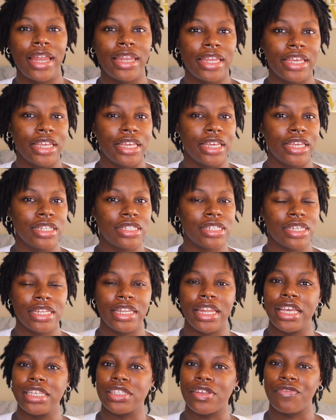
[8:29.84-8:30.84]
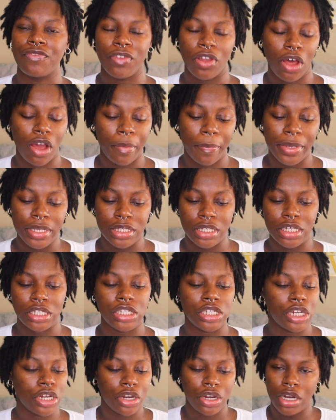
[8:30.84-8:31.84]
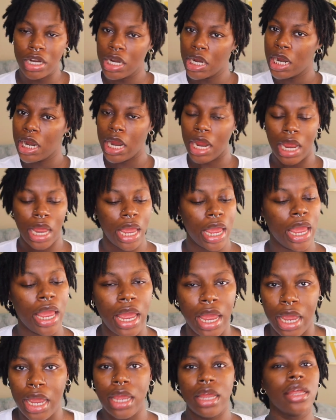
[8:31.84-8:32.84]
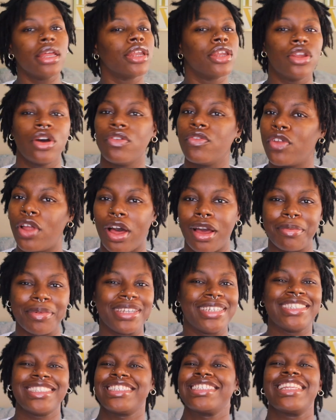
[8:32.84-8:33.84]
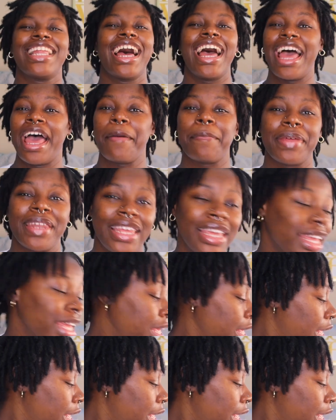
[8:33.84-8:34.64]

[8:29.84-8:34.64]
did 10 days of Vlogmas. This year, no Vlogmas, not happening.